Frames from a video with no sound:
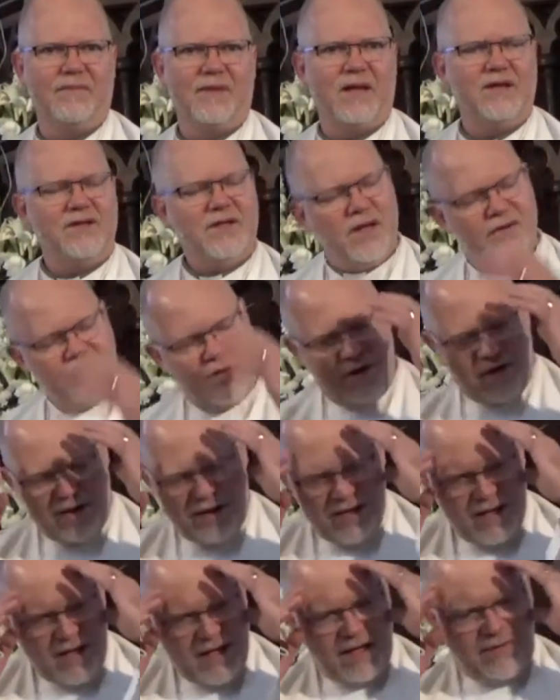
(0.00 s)
He said, if I,
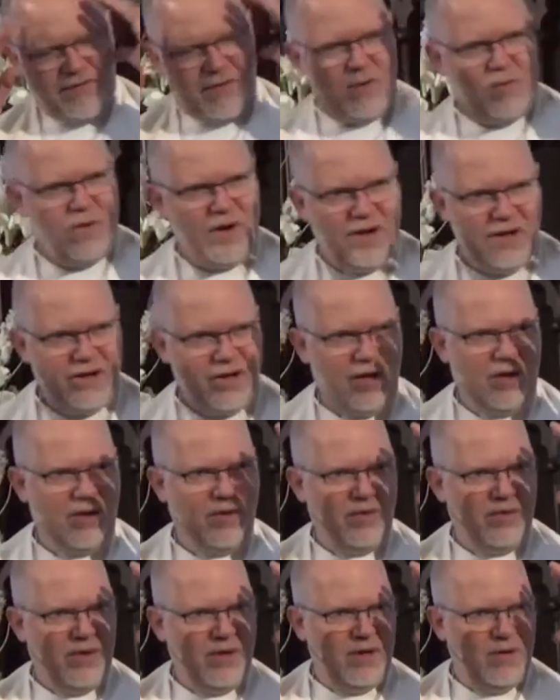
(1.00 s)
if I want to
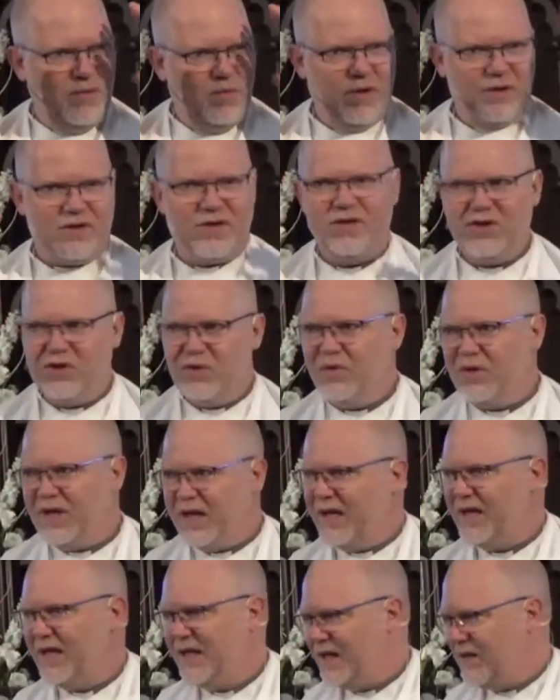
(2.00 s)
know what to do in
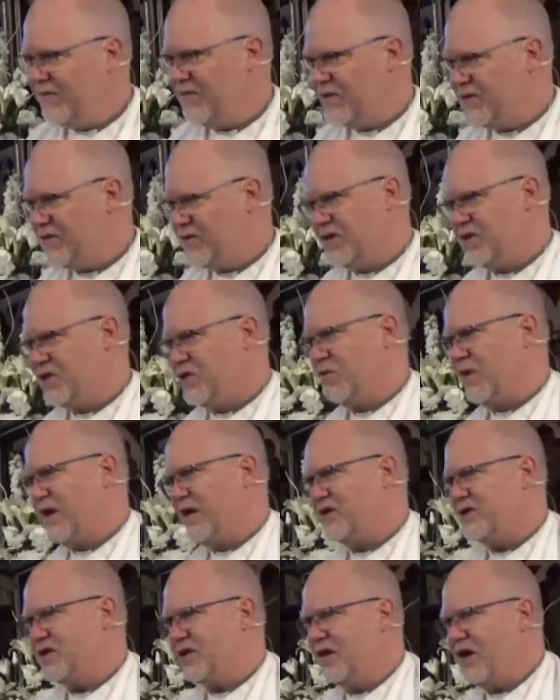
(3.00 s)
any given
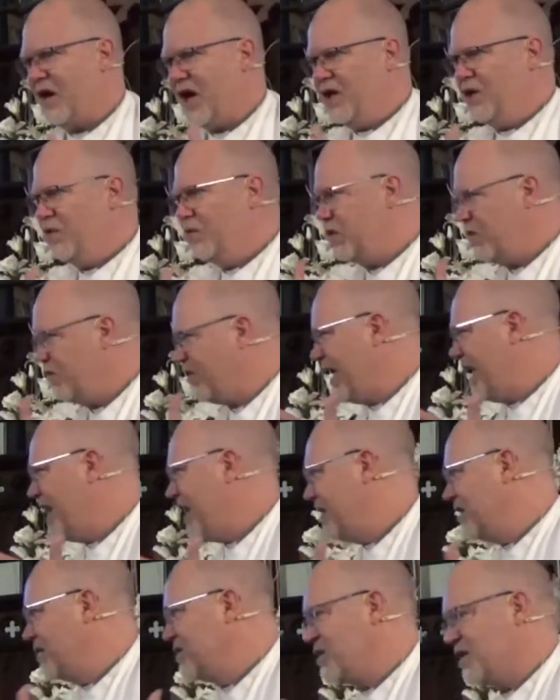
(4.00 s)
situation, I look
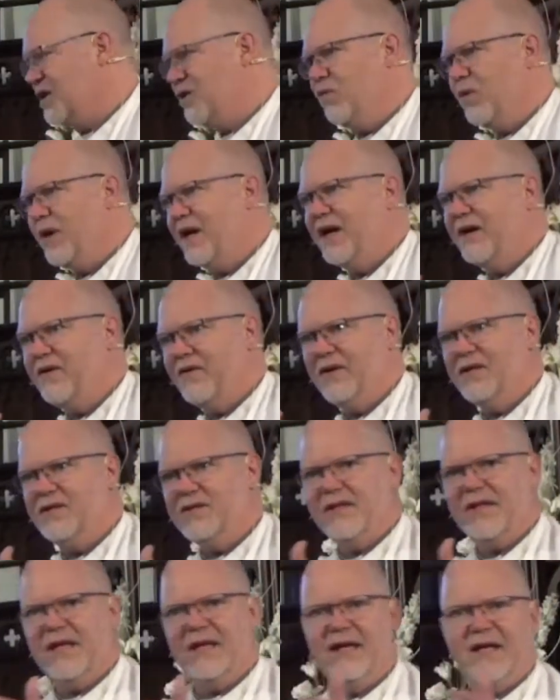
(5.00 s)
around and see where is
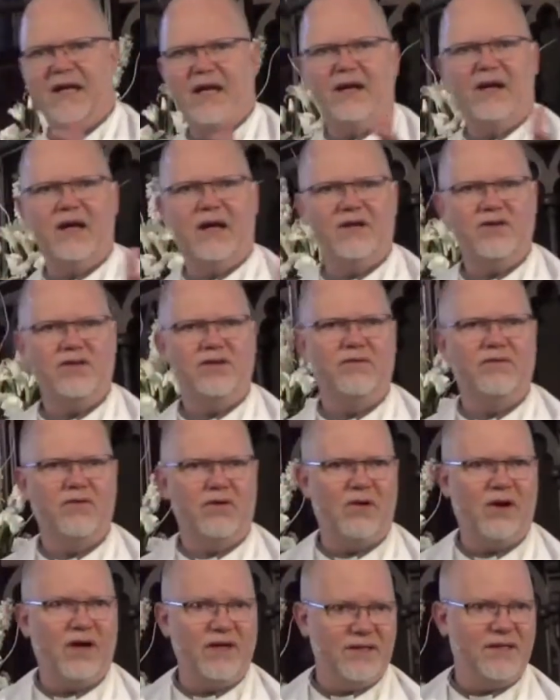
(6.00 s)
the incarnation of
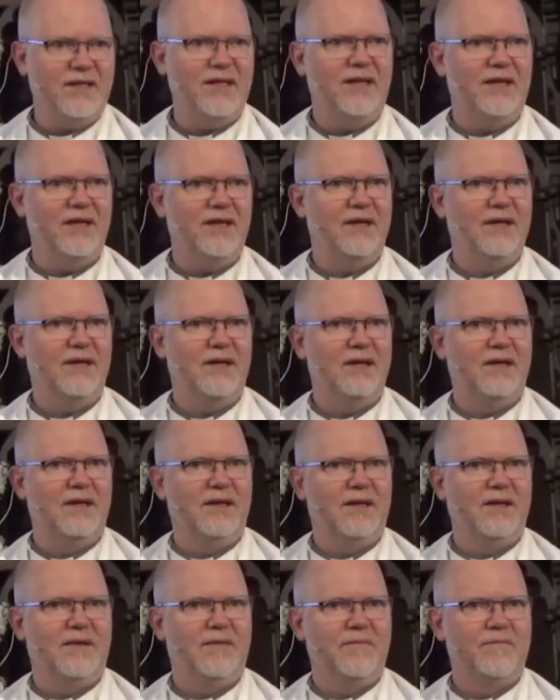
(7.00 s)
Christ here?
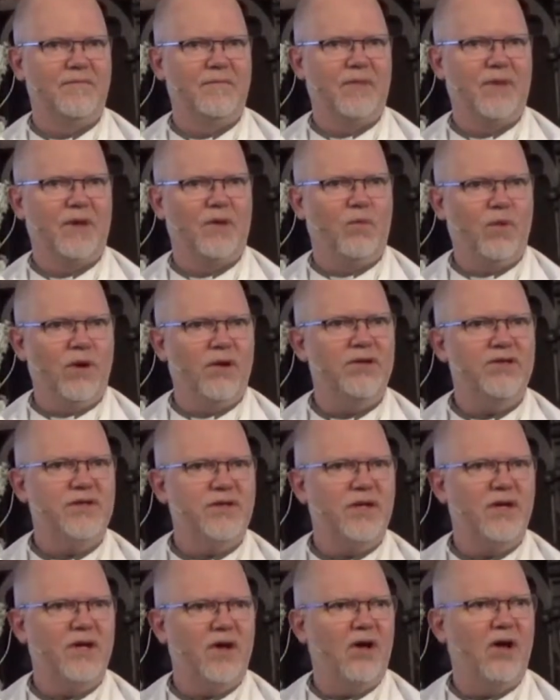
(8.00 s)
Where is
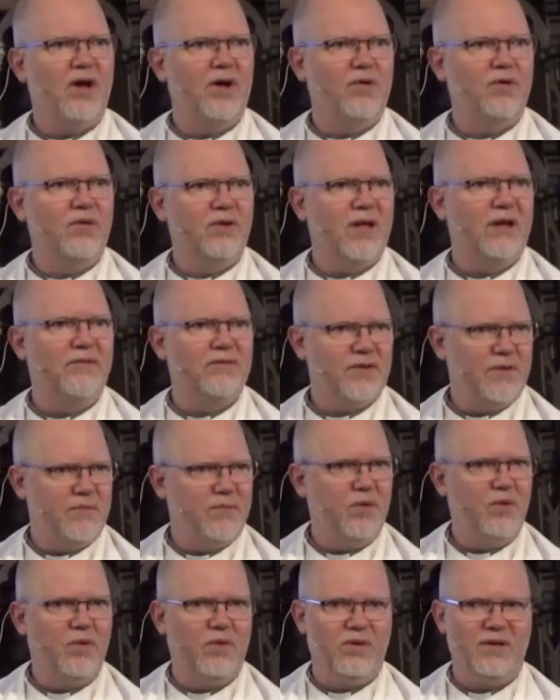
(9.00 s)
the God who loves the
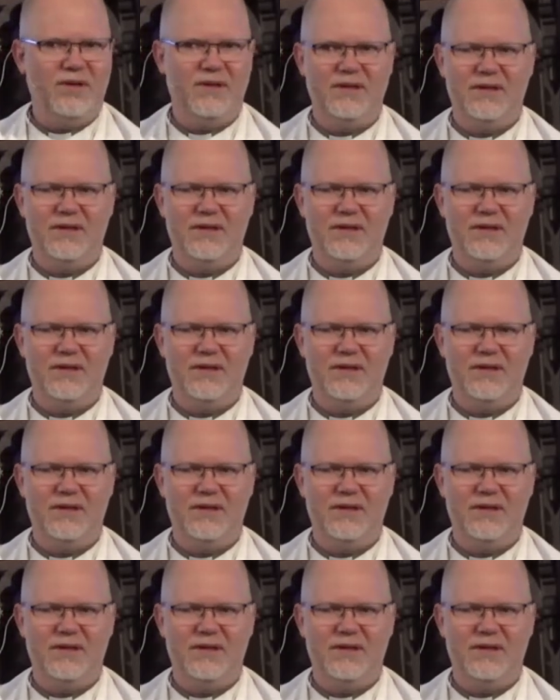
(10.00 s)
poor?